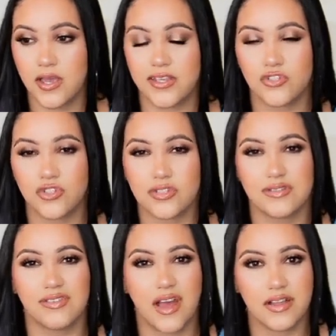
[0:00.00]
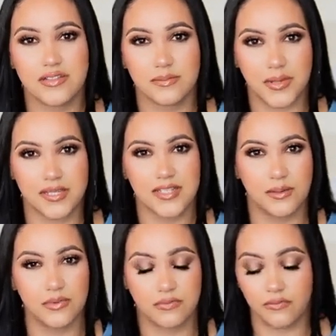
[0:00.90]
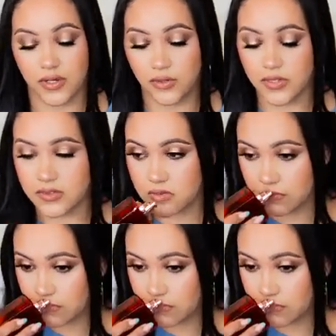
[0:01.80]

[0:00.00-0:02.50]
It's just not my type of fragrance.